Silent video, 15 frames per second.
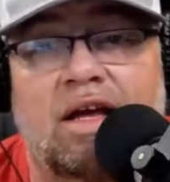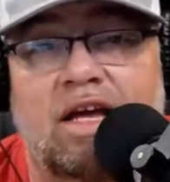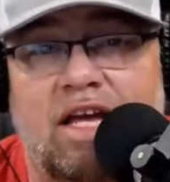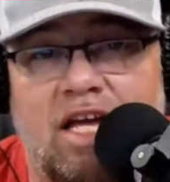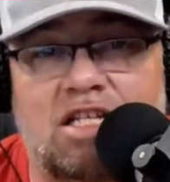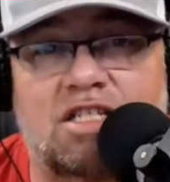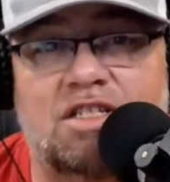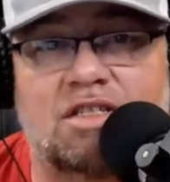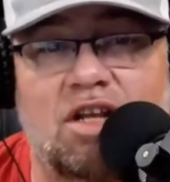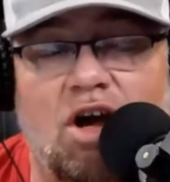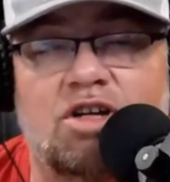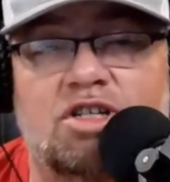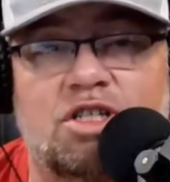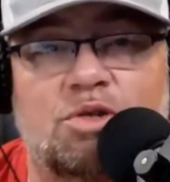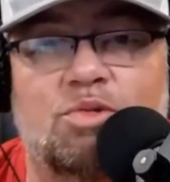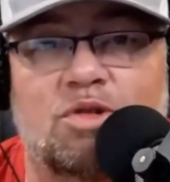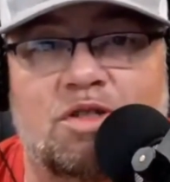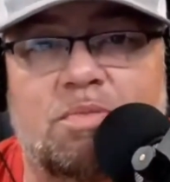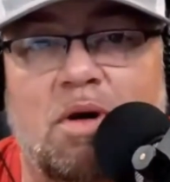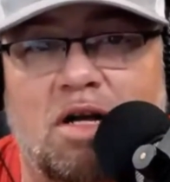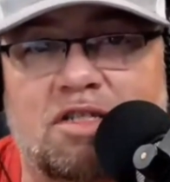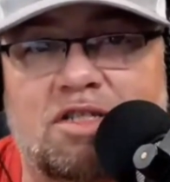He's largely
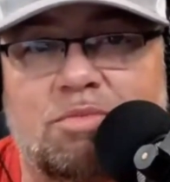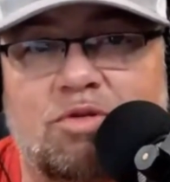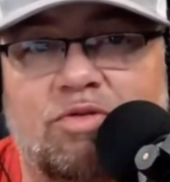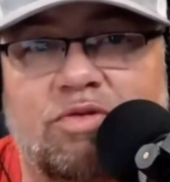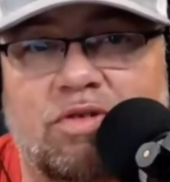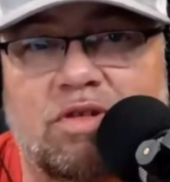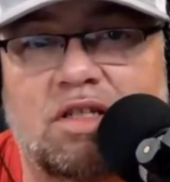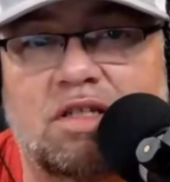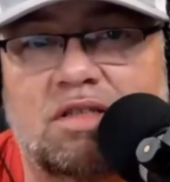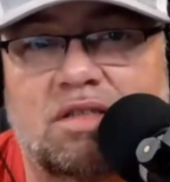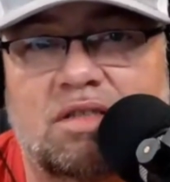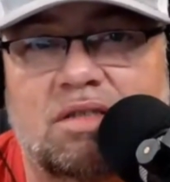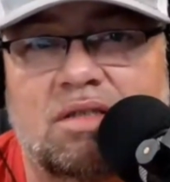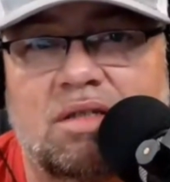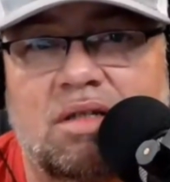responsible for this.